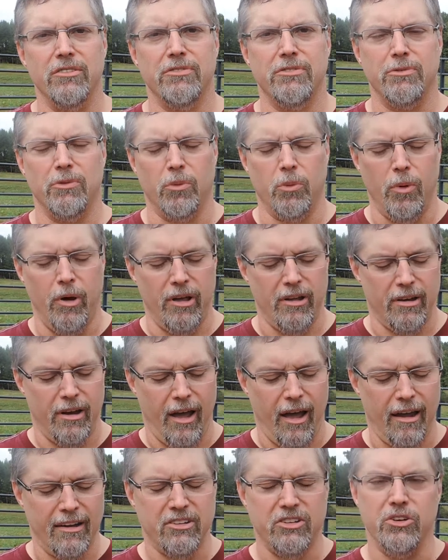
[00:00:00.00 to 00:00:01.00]
of what
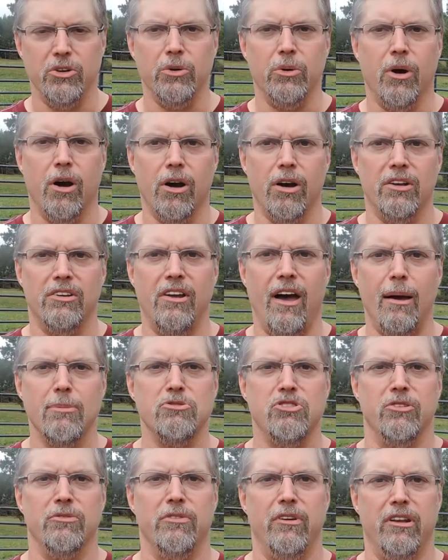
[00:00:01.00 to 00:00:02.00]
I do are
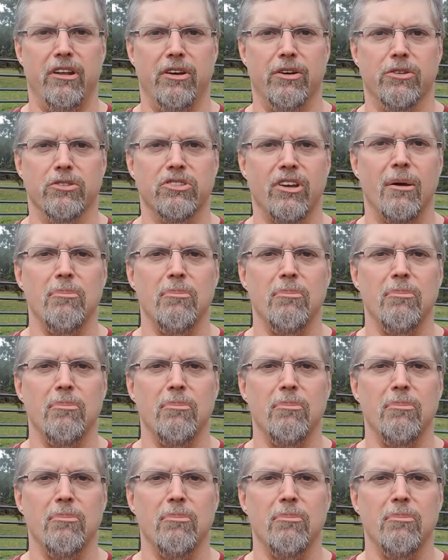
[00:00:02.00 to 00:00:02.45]
adoption videos.